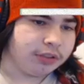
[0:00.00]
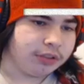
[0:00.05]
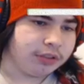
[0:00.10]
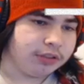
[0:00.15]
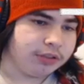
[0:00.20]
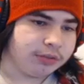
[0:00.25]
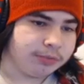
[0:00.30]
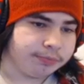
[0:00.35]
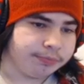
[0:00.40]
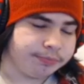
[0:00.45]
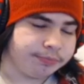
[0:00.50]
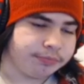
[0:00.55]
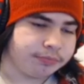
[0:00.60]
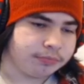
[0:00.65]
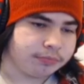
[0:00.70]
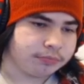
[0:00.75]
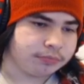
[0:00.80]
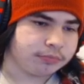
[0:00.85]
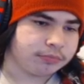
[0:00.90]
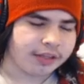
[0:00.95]
hunger?
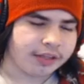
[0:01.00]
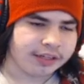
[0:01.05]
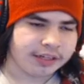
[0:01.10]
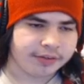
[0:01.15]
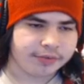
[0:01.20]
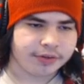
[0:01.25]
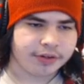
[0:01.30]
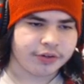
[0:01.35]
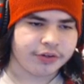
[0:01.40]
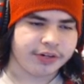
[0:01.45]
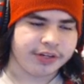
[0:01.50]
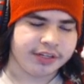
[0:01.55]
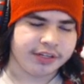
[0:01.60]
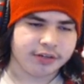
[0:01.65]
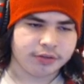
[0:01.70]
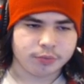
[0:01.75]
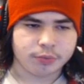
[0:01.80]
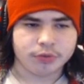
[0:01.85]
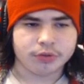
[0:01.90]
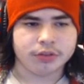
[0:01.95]
I think I'd rather
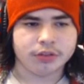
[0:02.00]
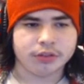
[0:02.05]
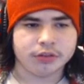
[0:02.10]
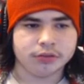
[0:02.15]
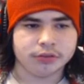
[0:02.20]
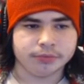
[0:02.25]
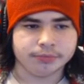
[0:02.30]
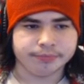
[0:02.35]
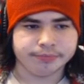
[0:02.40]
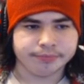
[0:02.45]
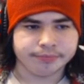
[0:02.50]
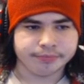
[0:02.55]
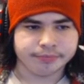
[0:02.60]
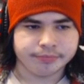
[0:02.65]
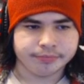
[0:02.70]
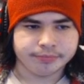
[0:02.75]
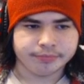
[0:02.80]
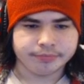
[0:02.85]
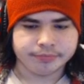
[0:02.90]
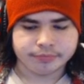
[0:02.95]
end world hunger.
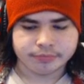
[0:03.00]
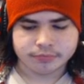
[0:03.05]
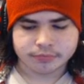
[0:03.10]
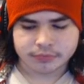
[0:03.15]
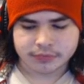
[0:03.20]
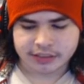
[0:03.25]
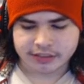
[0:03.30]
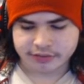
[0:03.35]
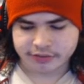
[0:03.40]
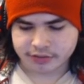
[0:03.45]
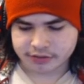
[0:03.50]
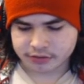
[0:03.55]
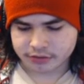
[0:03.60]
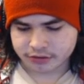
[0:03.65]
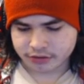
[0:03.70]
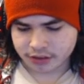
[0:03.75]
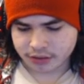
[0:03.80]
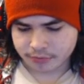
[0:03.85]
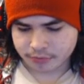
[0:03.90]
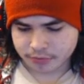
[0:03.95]
I like
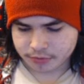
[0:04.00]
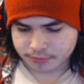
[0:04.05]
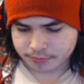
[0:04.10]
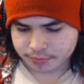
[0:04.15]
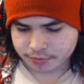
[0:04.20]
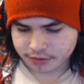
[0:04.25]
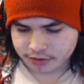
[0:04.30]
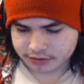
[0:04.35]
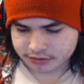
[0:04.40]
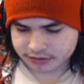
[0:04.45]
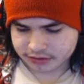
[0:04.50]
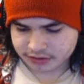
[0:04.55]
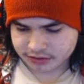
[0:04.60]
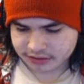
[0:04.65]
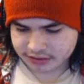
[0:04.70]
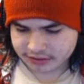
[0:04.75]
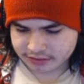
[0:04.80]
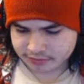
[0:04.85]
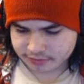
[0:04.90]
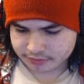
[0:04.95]
there's a lot more prompts to
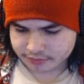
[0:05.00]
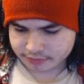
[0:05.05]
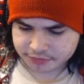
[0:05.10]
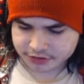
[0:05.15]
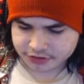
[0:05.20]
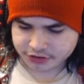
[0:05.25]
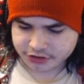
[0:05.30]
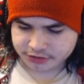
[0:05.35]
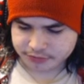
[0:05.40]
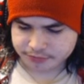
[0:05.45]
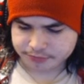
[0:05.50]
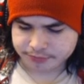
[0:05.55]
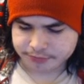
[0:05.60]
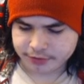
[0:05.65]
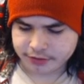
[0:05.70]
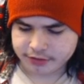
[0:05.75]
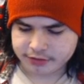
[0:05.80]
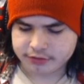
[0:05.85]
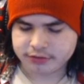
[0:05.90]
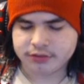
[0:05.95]
that. I'm not sure,
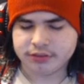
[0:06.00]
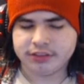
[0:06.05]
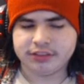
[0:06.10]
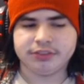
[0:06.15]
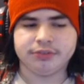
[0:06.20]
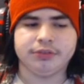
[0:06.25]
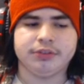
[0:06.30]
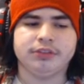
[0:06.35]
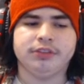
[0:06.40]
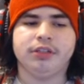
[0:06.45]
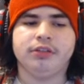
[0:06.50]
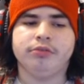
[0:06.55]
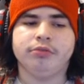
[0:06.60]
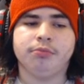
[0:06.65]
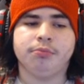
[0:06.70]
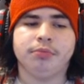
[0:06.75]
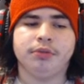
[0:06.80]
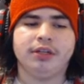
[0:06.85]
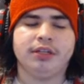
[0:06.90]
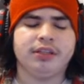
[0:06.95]
honestly. That's a really tough
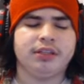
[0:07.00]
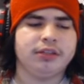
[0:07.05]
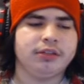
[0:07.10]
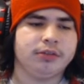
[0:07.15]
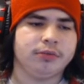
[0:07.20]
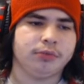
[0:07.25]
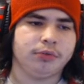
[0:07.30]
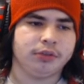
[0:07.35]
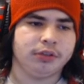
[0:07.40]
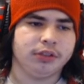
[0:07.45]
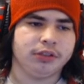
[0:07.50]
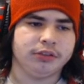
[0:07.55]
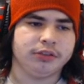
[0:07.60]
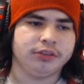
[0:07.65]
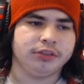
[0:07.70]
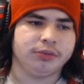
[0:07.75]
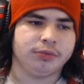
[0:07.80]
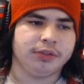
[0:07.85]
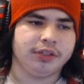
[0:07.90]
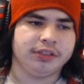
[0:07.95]
one, but I think world hunger
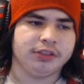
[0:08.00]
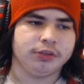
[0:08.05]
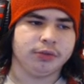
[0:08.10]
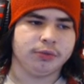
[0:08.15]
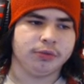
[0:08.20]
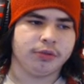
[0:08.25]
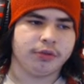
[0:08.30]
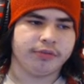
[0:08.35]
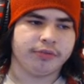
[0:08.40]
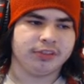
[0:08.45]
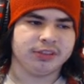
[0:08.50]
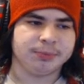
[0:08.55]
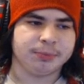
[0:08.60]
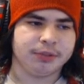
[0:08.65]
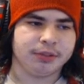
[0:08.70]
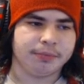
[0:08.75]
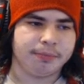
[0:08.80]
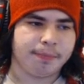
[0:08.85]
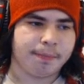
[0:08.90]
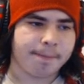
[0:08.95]
is the one I'd go with off the
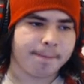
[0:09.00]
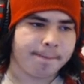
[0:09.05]
spot.